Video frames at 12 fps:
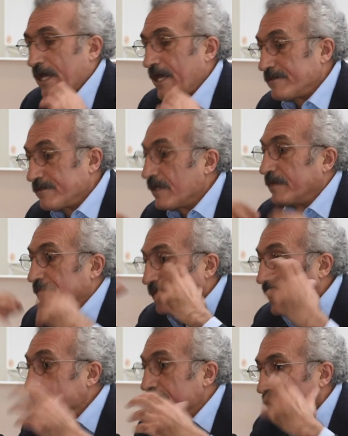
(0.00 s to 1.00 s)
And
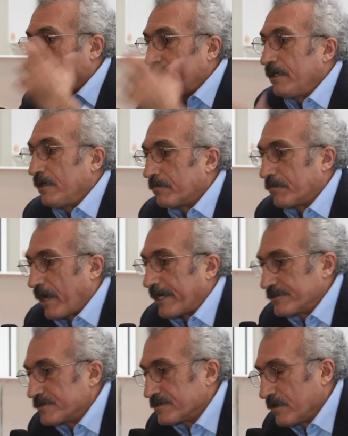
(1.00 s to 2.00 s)
then he
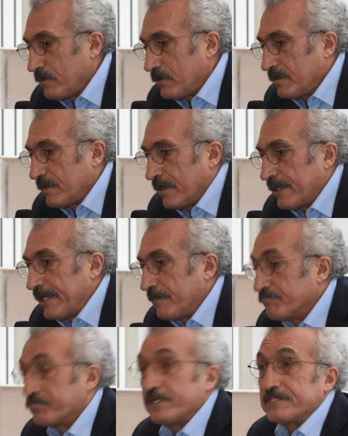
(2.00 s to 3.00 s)
writes
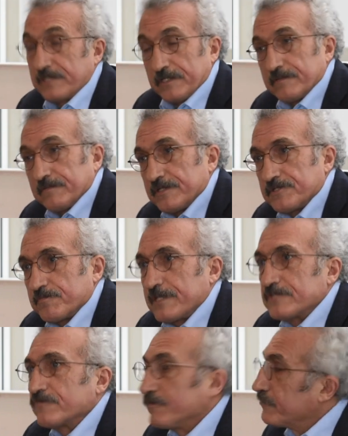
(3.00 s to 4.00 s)
in prison. He
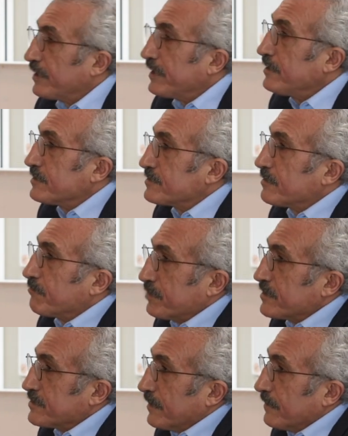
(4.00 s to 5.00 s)
spends 15 years in
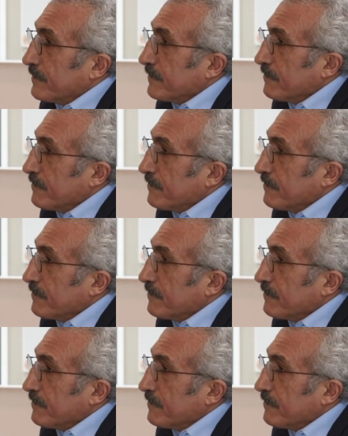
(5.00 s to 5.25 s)
prison.